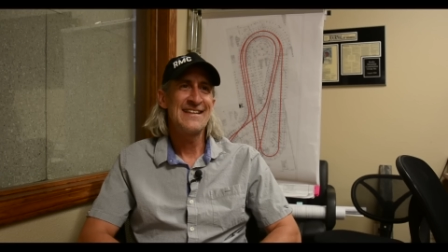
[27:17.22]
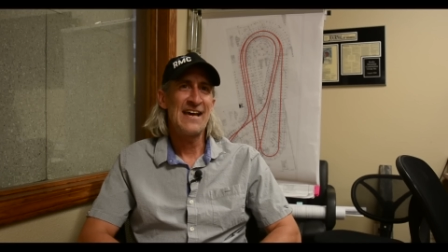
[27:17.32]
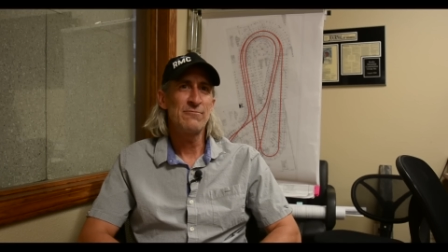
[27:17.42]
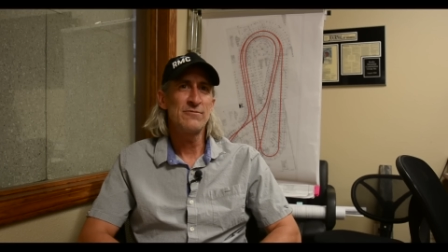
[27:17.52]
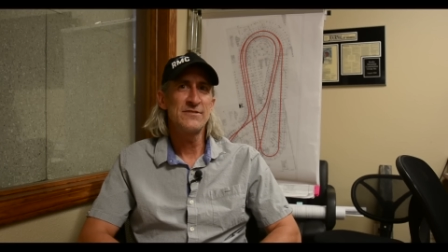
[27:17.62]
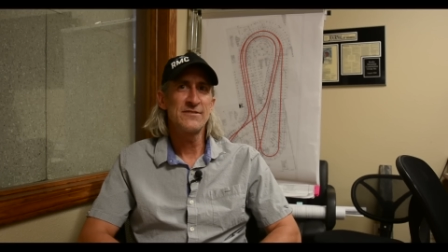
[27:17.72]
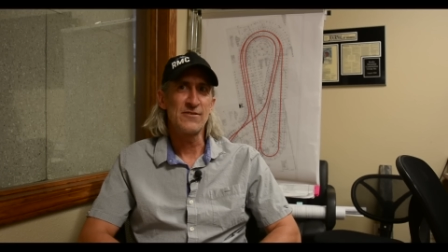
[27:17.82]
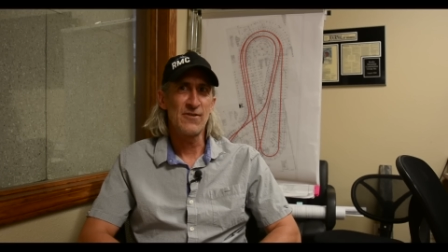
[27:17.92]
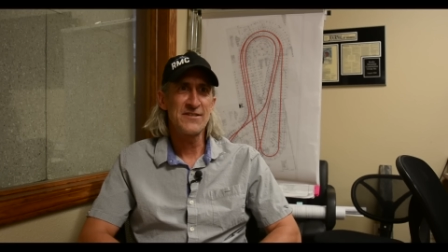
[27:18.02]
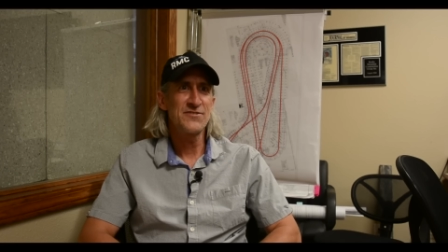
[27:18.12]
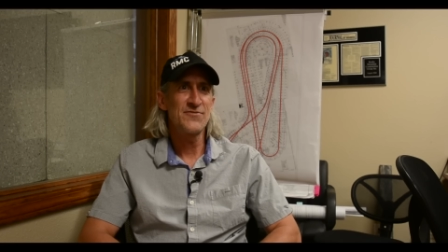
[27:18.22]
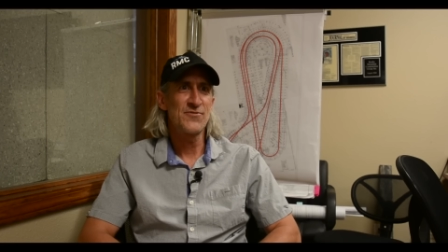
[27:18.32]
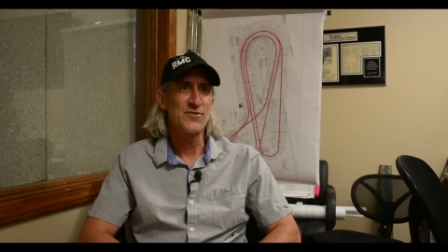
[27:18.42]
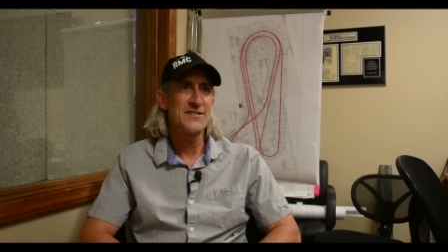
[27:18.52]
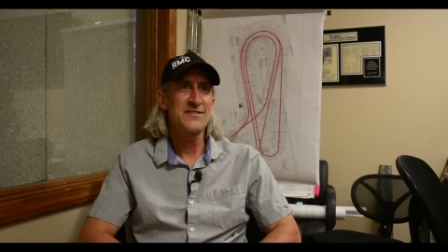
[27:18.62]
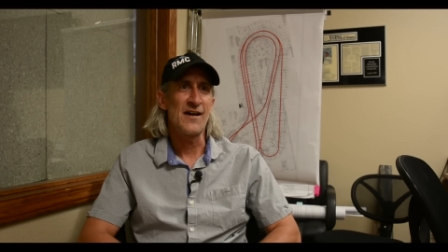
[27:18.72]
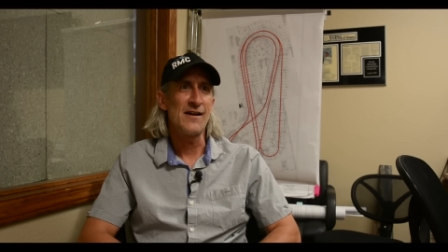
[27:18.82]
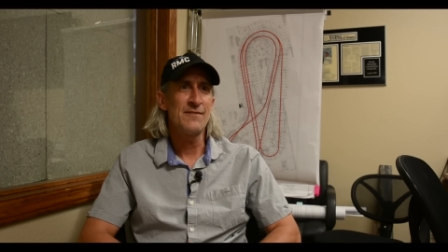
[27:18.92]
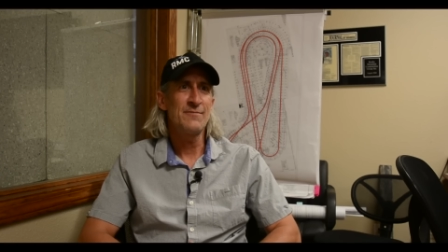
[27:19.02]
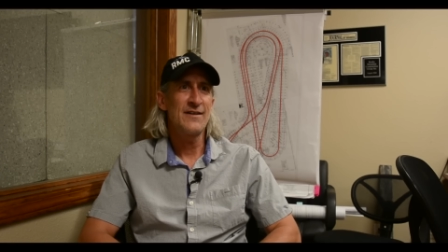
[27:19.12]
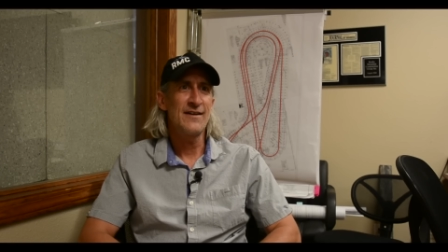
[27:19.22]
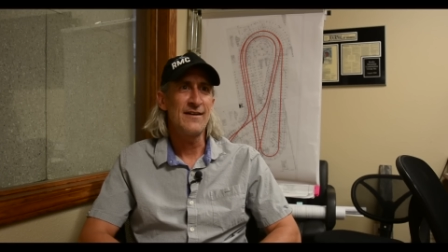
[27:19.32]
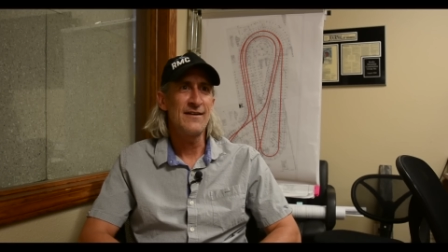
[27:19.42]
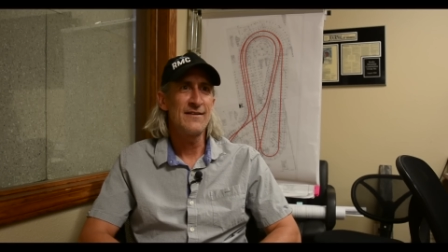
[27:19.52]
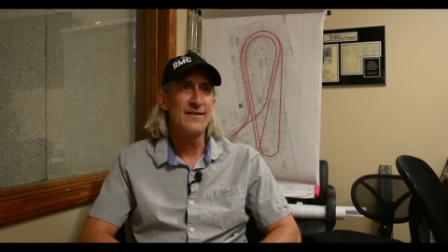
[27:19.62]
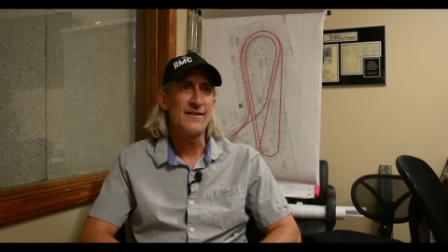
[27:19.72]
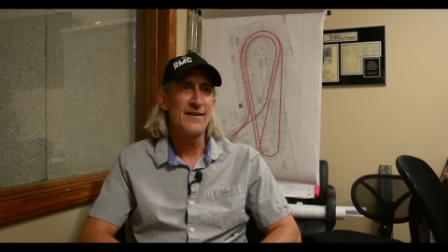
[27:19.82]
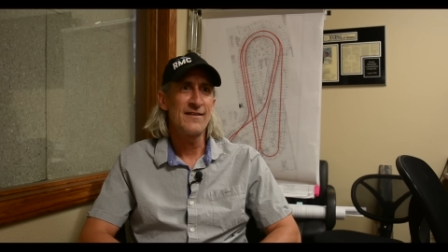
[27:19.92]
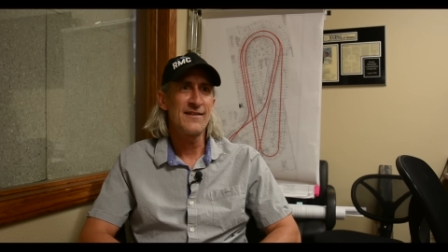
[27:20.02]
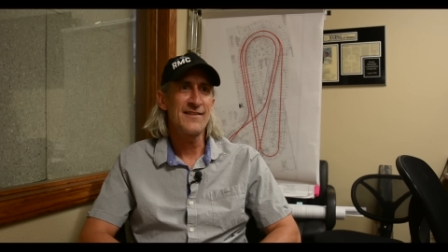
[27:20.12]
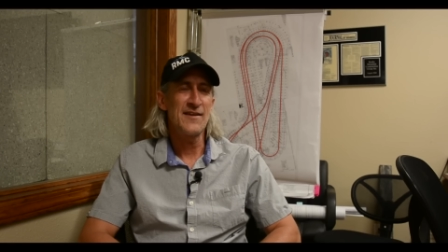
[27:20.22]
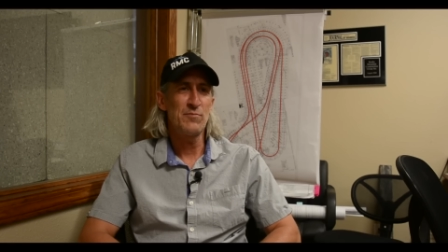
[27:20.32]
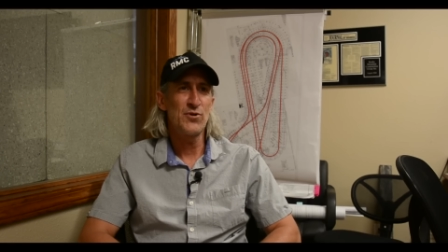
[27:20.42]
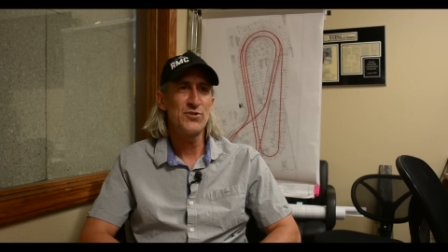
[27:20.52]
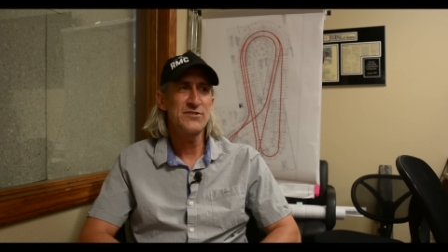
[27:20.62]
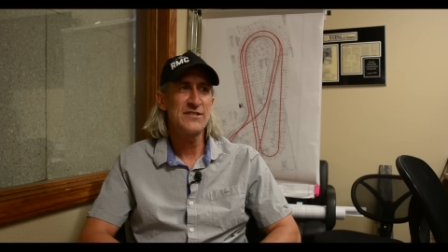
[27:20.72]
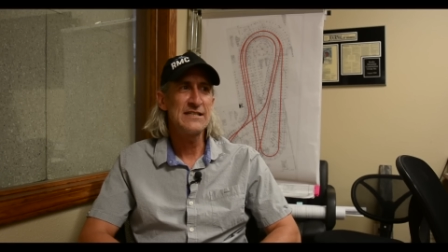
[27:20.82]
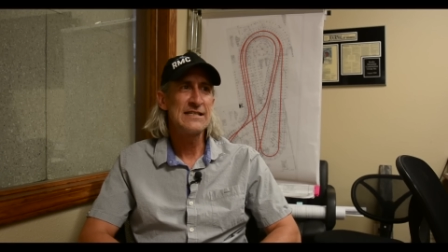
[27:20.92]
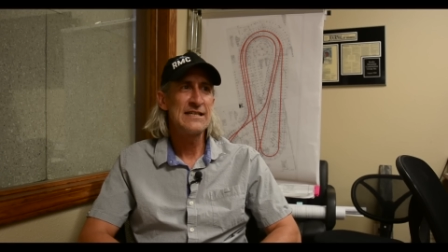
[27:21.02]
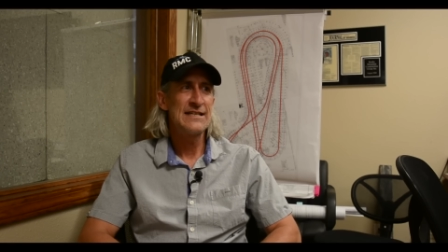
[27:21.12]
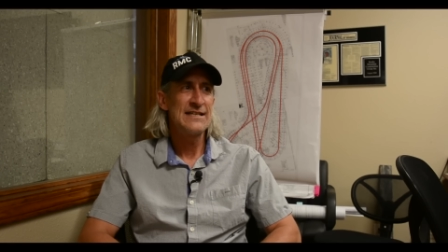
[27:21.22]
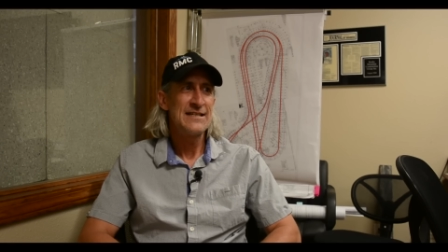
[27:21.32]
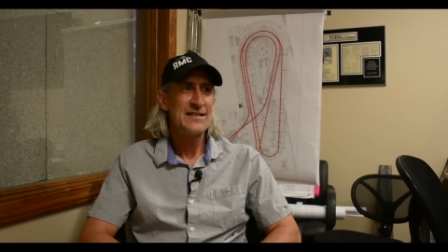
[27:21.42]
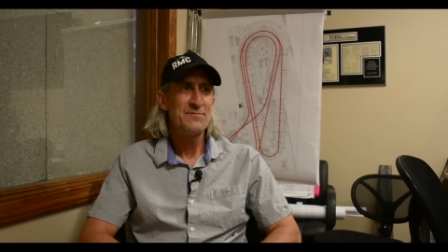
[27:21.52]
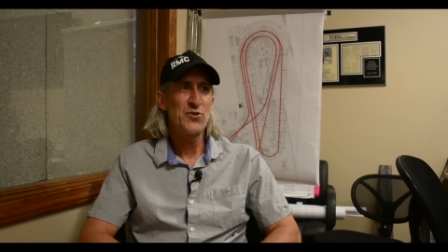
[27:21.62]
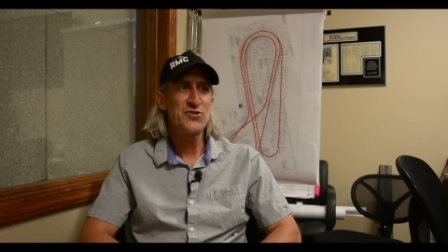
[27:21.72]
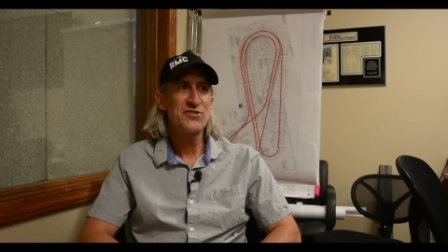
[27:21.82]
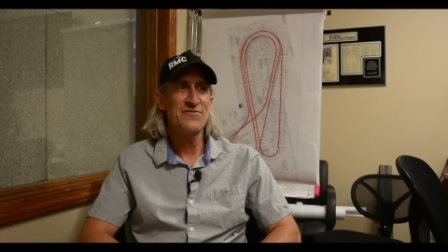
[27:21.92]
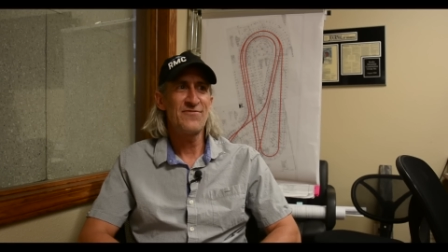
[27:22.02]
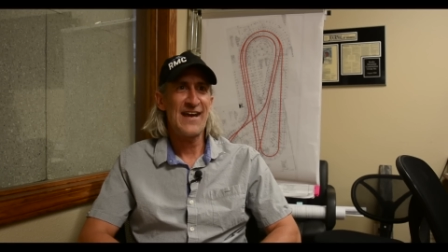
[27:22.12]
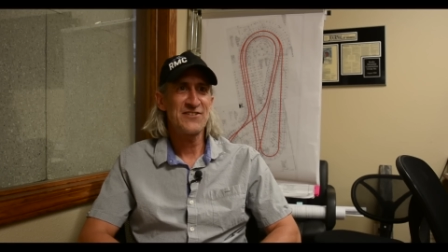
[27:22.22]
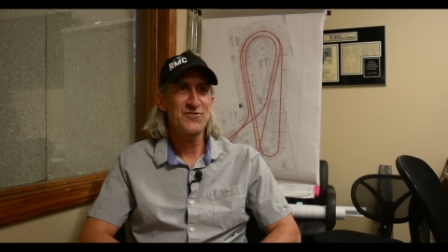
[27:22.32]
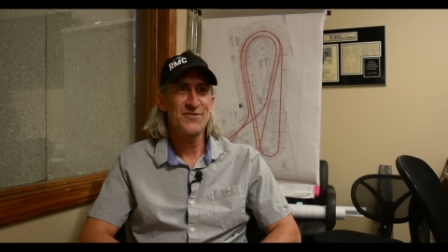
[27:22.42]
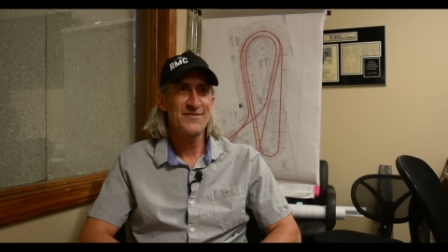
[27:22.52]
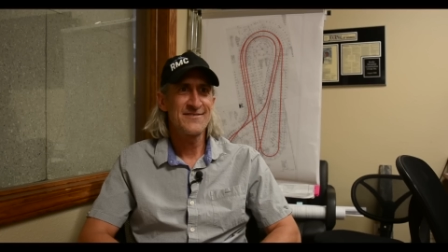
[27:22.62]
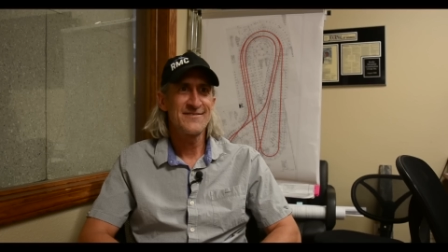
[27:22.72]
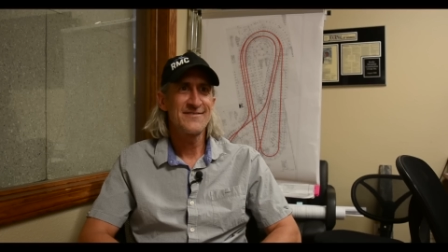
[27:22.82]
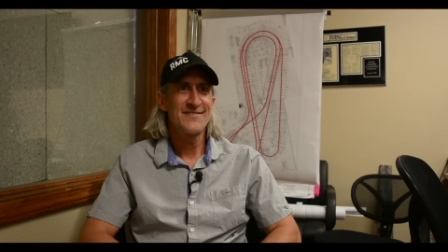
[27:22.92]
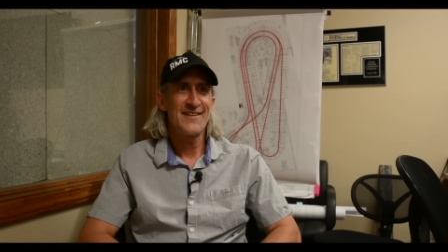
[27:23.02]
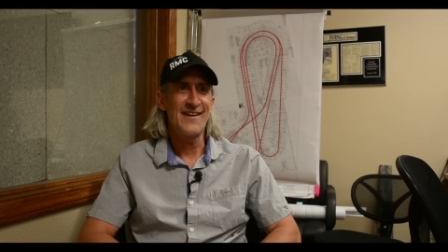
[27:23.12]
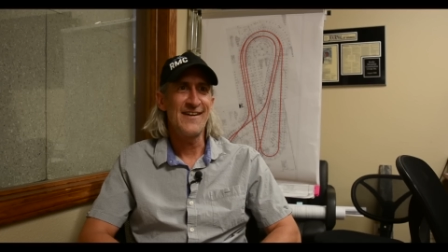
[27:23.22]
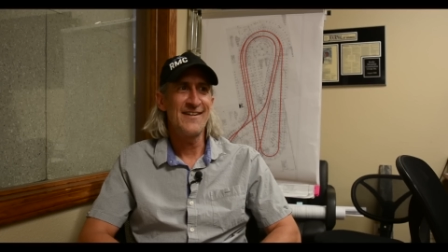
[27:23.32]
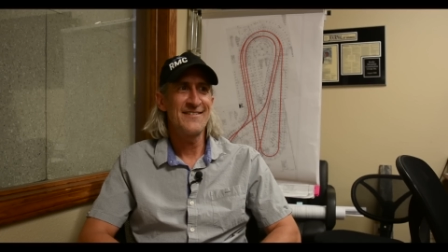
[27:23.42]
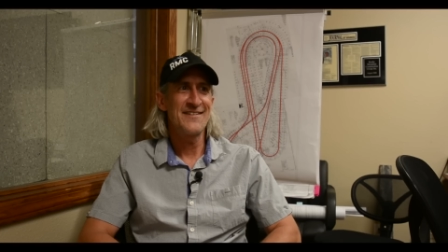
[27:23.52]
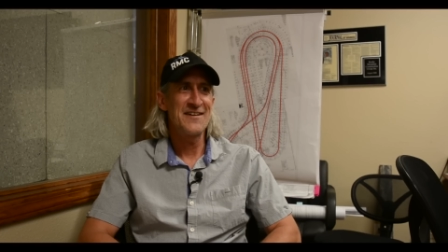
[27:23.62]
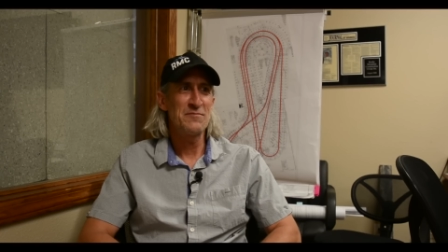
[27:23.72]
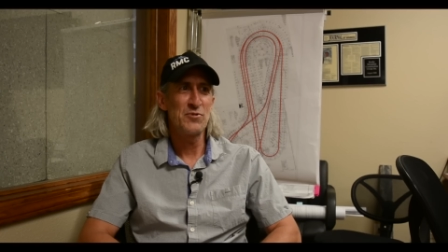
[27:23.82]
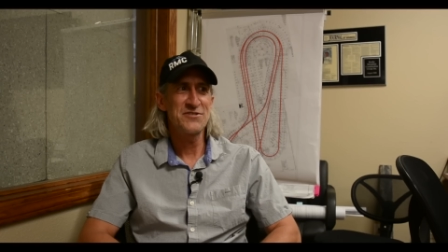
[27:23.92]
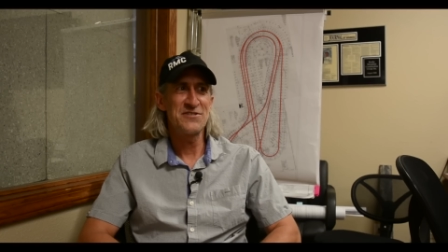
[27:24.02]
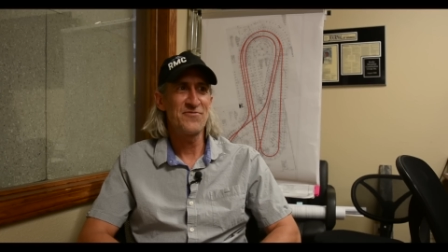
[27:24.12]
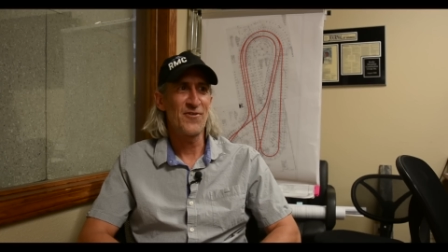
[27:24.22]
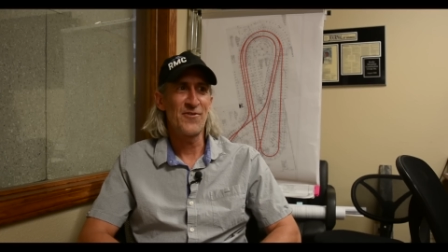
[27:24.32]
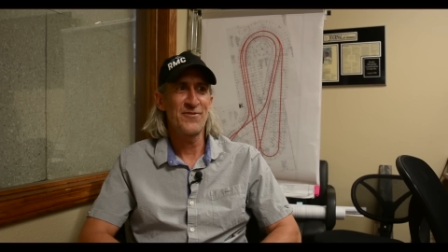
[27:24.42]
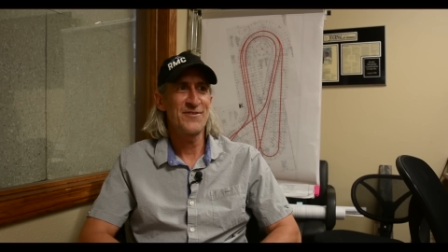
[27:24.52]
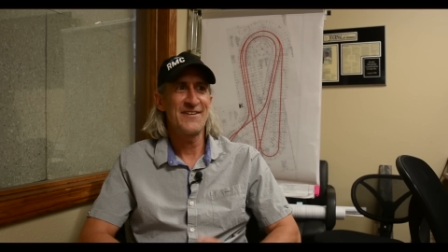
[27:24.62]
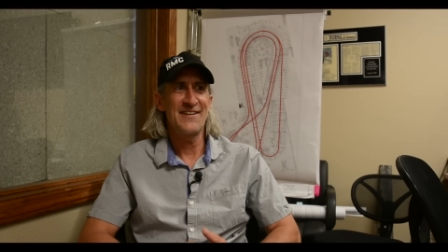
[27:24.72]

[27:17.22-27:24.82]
that was aggressive for its time, and uh, I think they pushed it, pushed it faster, and uh, pushed it farther.